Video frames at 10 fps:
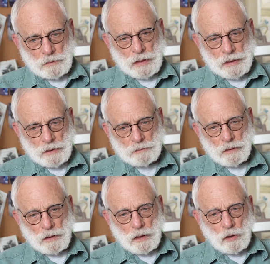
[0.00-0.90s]
they,
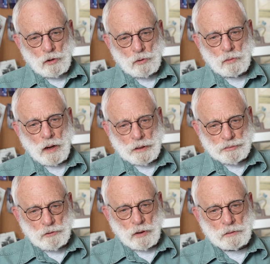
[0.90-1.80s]
who I
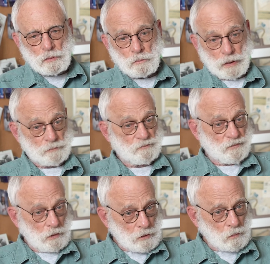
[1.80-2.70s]
thought might
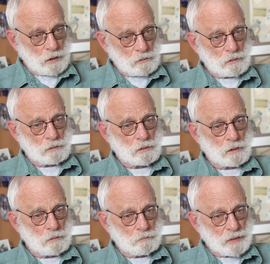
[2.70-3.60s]
very well
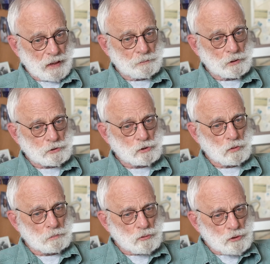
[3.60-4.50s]
be able
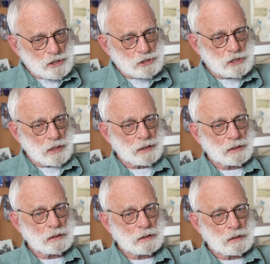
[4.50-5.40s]
to
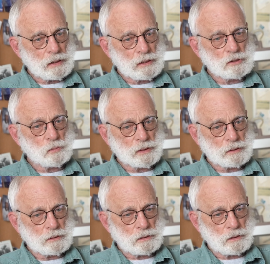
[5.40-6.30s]
appreciate
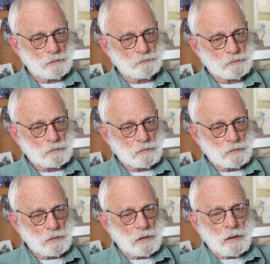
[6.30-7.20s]
Inuit
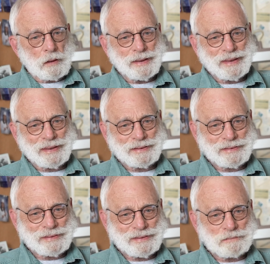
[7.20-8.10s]

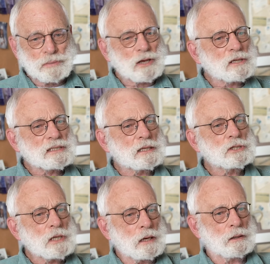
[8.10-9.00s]
in because they
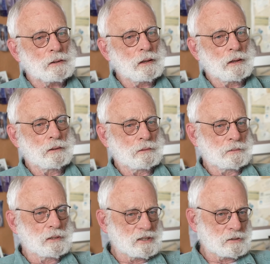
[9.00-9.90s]
shared
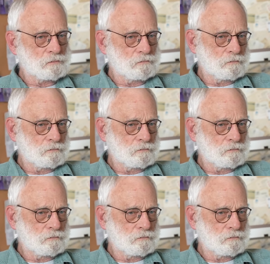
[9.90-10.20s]
this